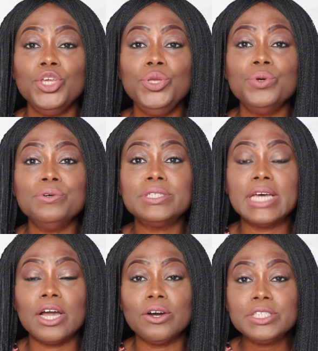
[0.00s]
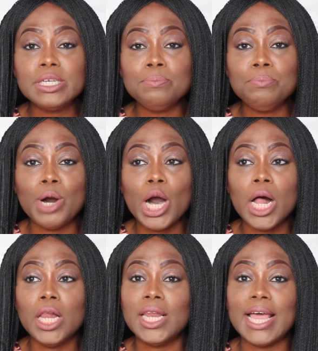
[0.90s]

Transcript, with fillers: Use a cotton ball,